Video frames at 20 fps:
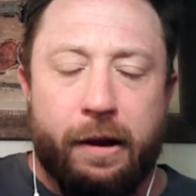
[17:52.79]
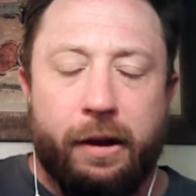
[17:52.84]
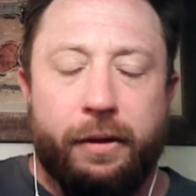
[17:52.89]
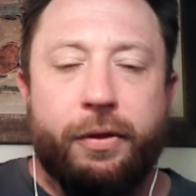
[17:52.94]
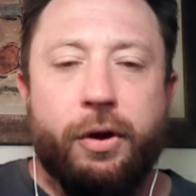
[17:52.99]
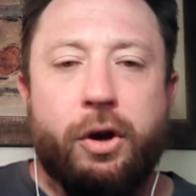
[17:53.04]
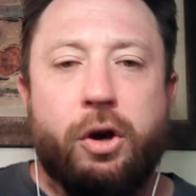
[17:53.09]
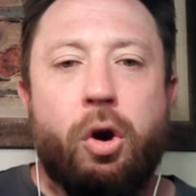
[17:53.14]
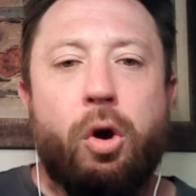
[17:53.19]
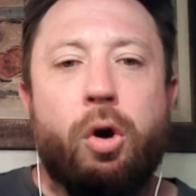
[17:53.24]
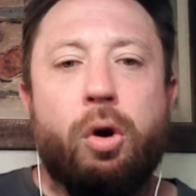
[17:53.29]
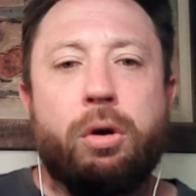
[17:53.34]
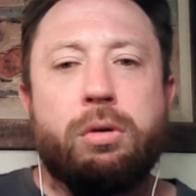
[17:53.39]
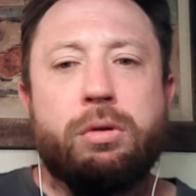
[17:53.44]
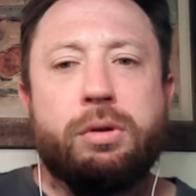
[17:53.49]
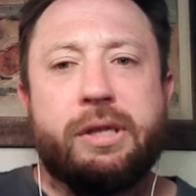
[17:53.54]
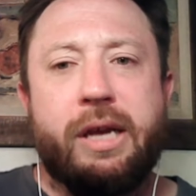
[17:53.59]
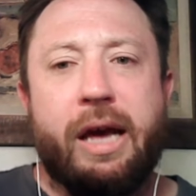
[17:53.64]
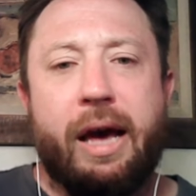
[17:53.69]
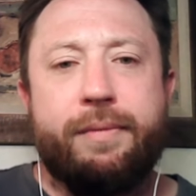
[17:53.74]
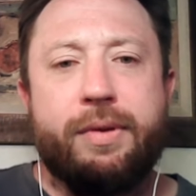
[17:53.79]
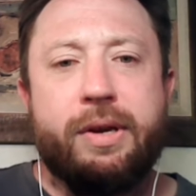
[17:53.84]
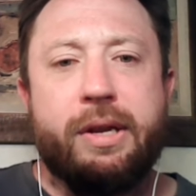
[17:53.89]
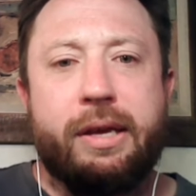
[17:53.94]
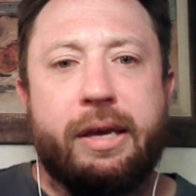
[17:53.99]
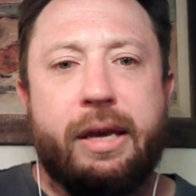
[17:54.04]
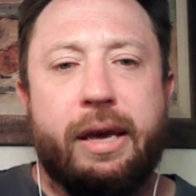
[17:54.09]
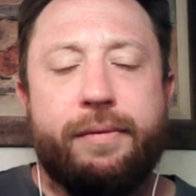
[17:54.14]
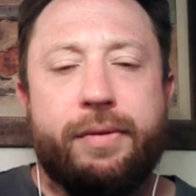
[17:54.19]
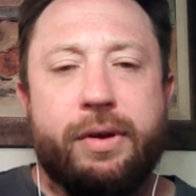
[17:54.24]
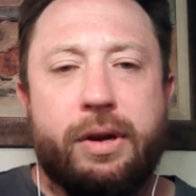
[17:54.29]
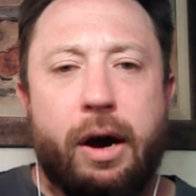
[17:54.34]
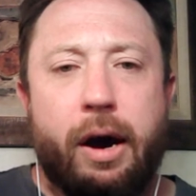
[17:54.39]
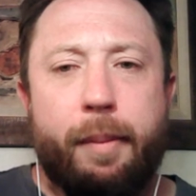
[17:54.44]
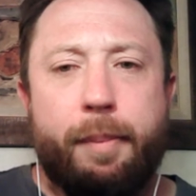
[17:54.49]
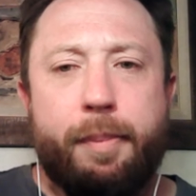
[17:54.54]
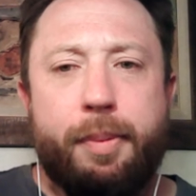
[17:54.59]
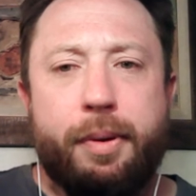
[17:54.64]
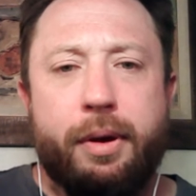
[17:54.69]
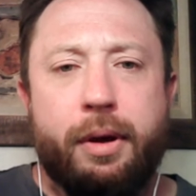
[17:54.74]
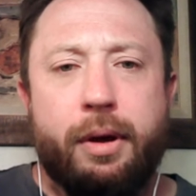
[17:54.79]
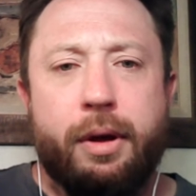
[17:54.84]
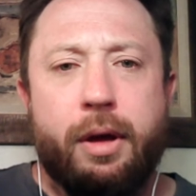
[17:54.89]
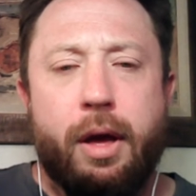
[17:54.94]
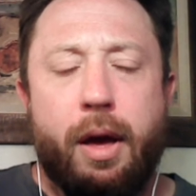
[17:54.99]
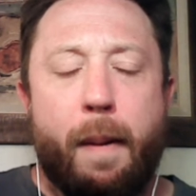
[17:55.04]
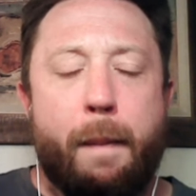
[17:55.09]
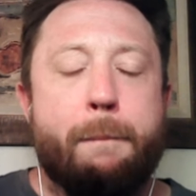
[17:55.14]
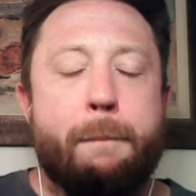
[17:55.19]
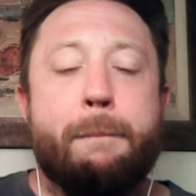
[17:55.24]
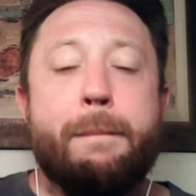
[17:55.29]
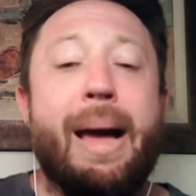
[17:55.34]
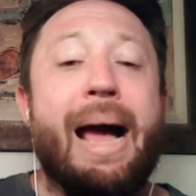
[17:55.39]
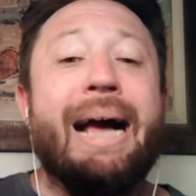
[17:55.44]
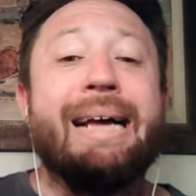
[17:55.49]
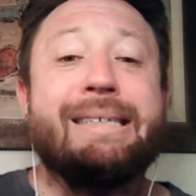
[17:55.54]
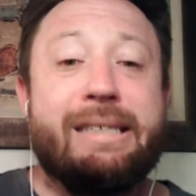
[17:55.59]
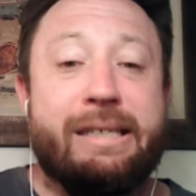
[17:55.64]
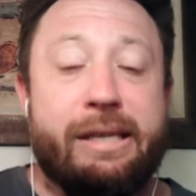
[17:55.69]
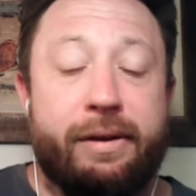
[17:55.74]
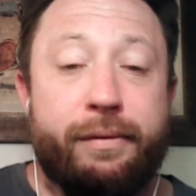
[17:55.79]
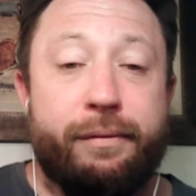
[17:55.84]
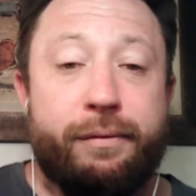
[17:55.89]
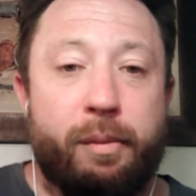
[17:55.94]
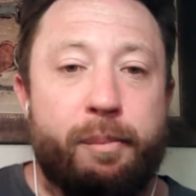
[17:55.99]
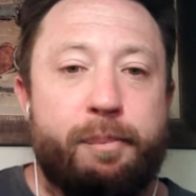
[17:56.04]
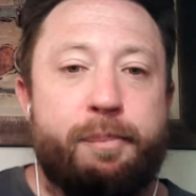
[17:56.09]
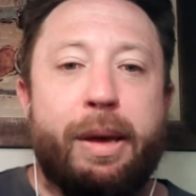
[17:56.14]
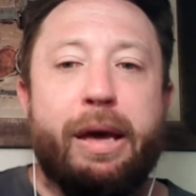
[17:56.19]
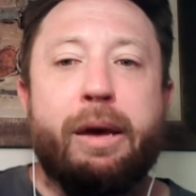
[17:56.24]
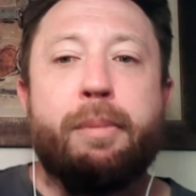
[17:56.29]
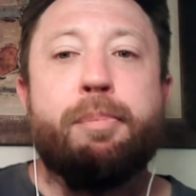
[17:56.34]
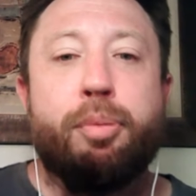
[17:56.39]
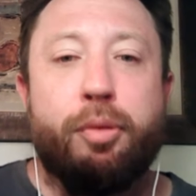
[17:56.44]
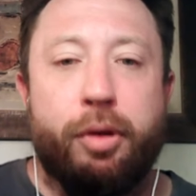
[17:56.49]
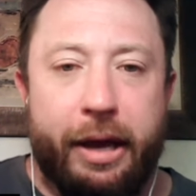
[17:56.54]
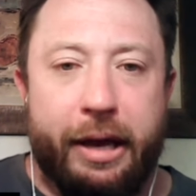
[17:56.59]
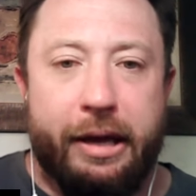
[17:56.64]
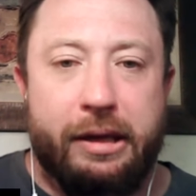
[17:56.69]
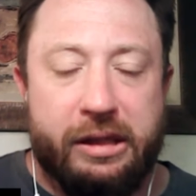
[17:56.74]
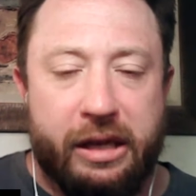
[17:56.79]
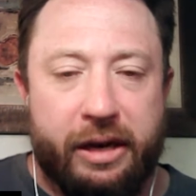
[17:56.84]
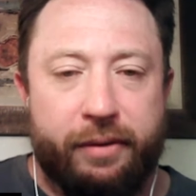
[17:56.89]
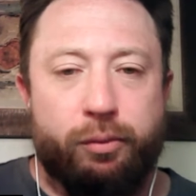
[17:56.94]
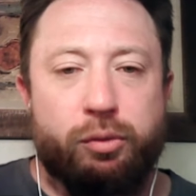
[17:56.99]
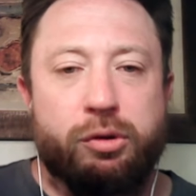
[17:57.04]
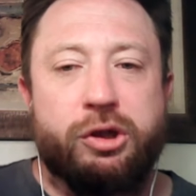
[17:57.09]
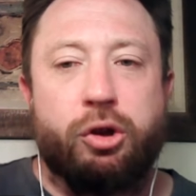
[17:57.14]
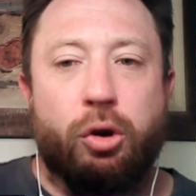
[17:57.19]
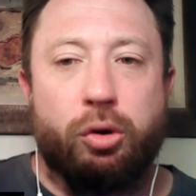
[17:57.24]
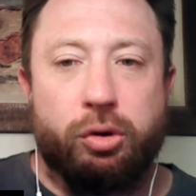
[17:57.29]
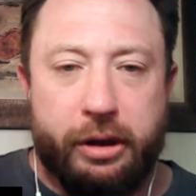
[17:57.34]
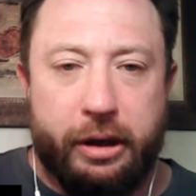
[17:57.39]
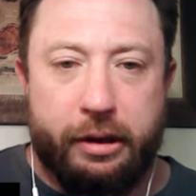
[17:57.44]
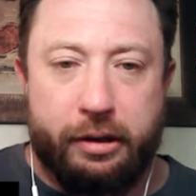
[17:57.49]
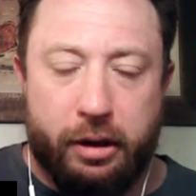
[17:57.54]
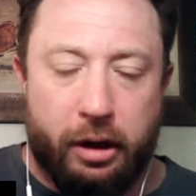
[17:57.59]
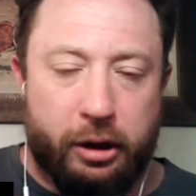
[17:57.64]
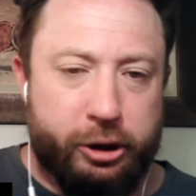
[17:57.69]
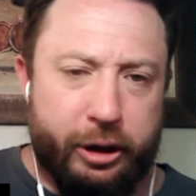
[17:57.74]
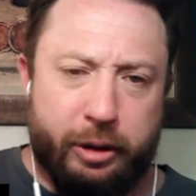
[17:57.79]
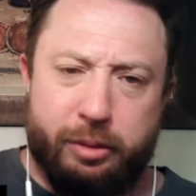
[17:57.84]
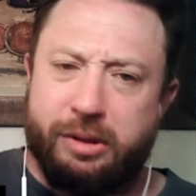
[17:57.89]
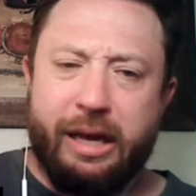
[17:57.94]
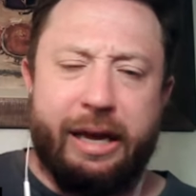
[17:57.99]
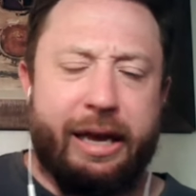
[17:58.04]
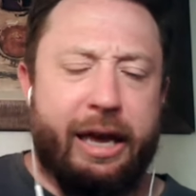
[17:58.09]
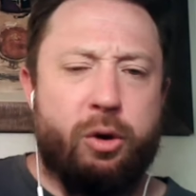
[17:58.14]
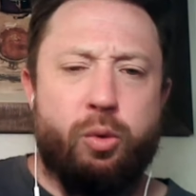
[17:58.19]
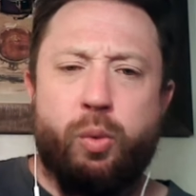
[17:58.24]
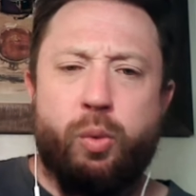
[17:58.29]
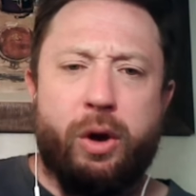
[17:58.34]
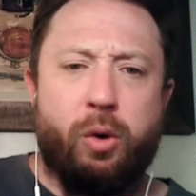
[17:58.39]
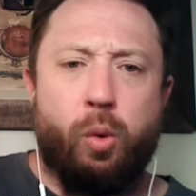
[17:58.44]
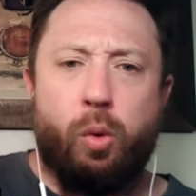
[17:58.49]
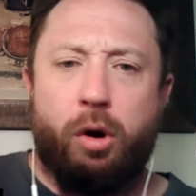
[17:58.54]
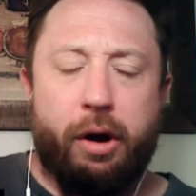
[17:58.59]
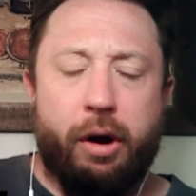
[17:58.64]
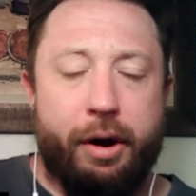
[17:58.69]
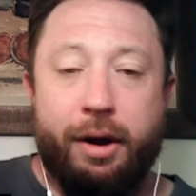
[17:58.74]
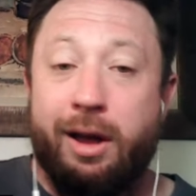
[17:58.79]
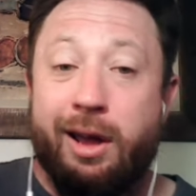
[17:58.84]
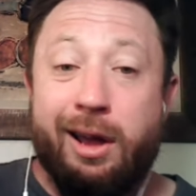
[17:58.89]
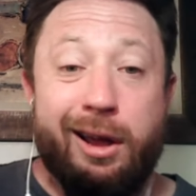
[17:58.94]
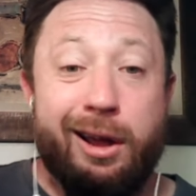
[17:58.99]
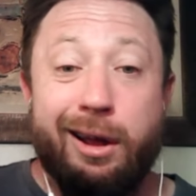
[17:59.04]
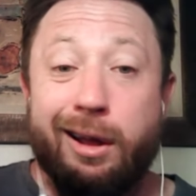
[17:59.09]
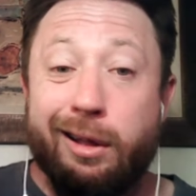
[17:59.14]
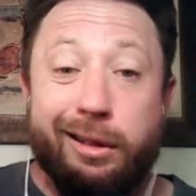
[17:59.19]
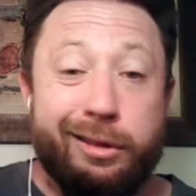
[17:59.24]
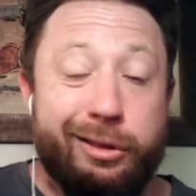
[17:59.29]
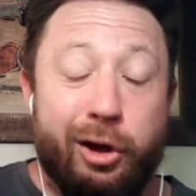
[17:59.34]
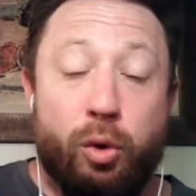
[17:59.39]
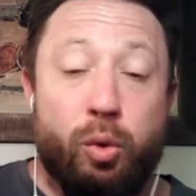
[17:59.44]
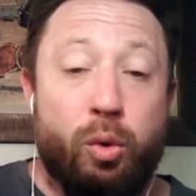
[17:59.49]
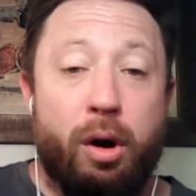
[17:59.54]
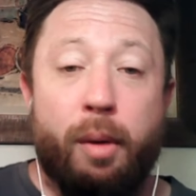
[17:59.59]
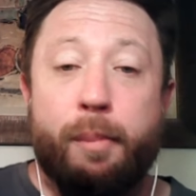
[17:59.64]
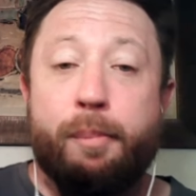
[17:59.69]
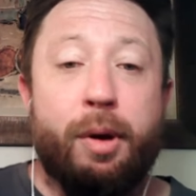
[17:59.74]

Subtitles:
The Cardinals haven't given up massive big plays that have resulted in touchdowns. Like in week one, there were a